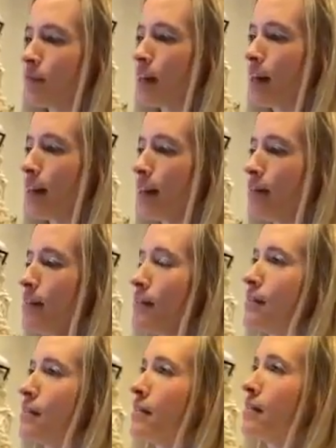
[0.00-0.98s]
right now,
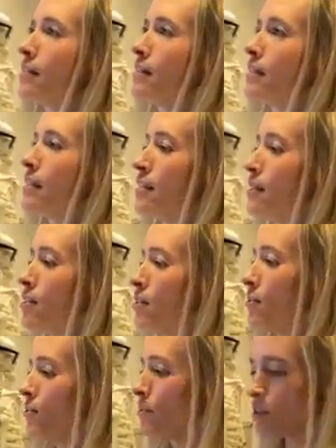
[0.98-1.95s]

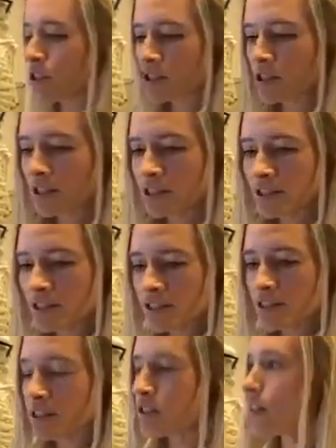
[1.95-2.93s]
we'll
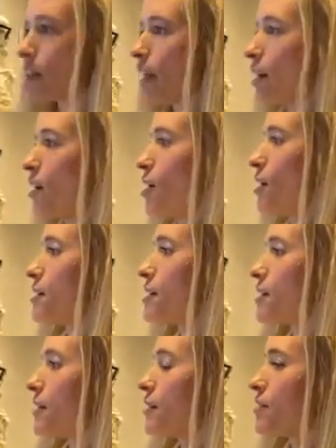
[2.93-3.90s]
just look at her
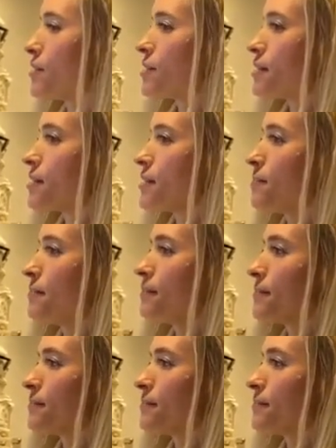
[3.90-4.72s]
skeletal system.